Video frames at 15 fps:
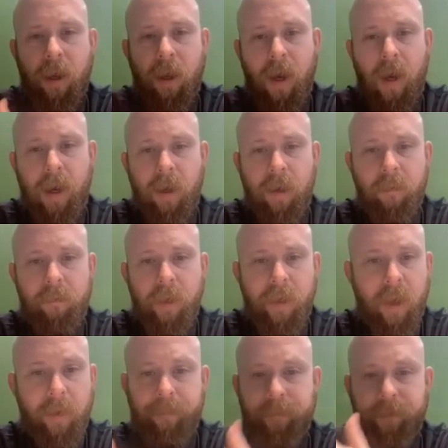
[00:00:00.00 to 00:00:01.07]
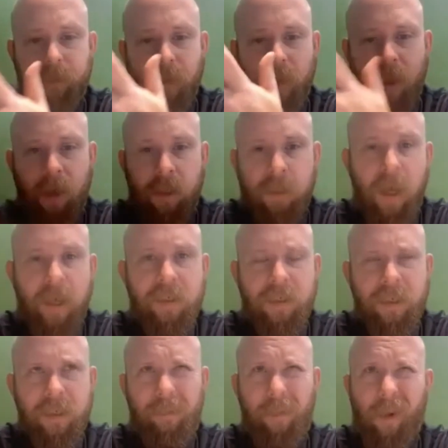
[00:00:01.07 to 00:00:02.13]
But yeah,
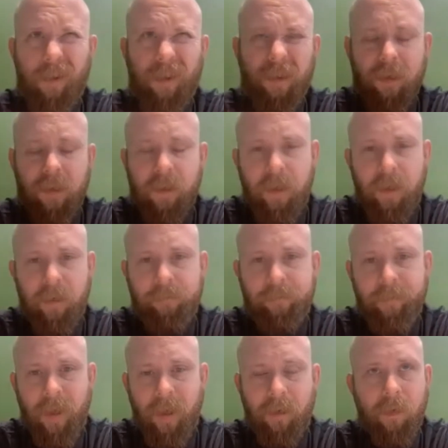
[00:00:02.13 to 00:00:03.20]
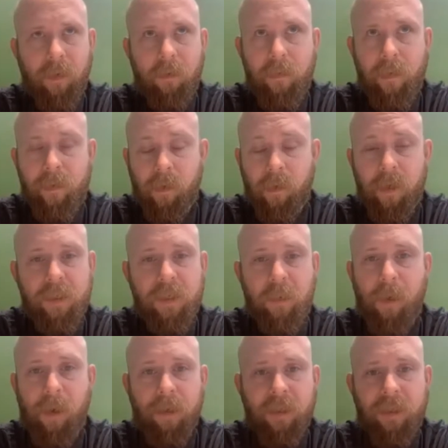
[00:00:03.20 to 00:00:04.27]
licensed personally in, I don't know, 30
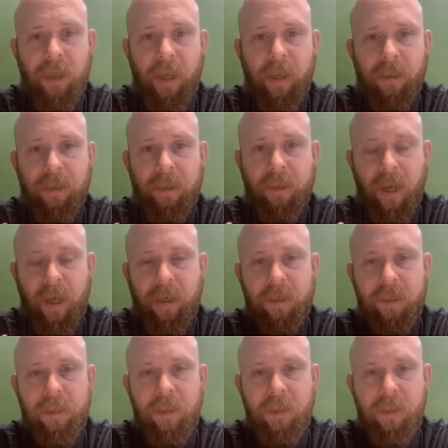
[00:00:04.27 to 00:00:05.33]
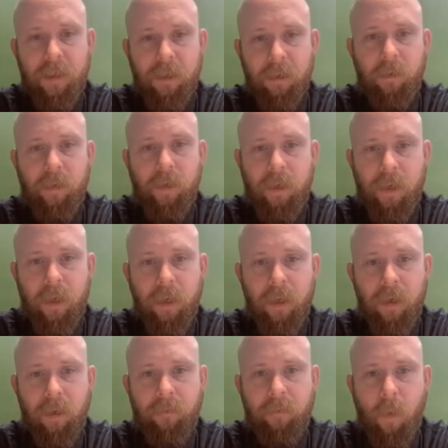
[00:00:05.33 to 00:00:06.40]
some odd states, Tennessee included,
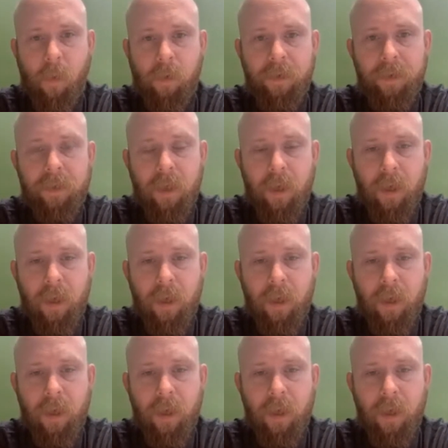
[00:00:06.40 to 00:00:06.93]
of course.